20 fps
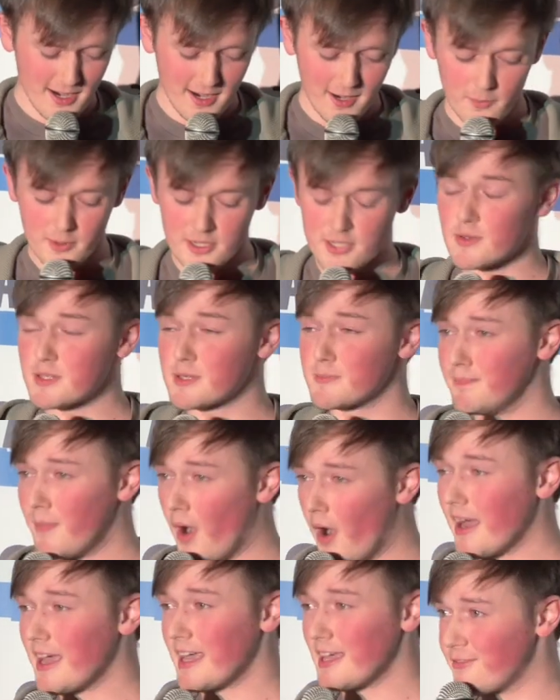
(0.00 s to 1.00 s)
which was
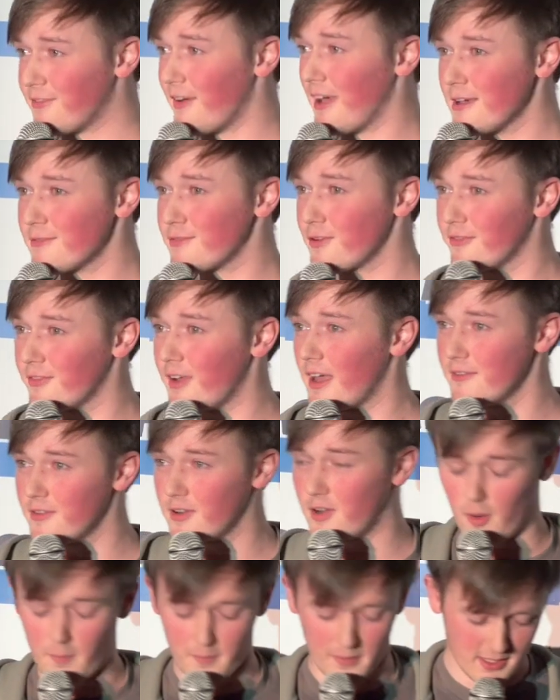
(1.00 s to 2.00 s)
my favourite flavour
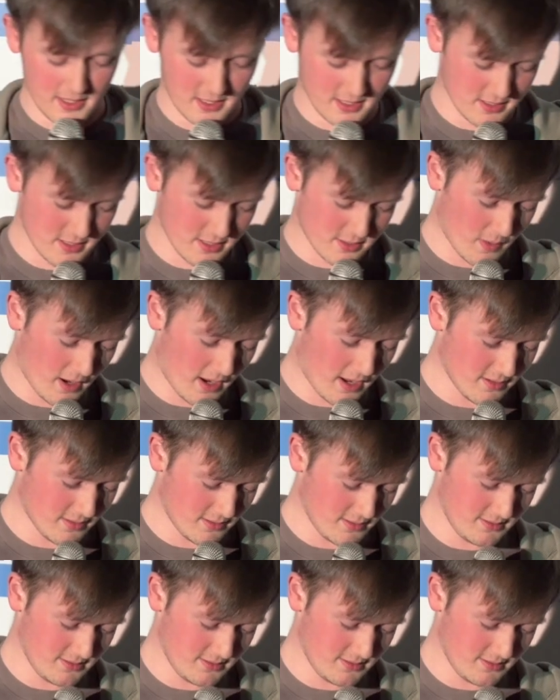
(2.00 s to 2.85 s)
combination as well.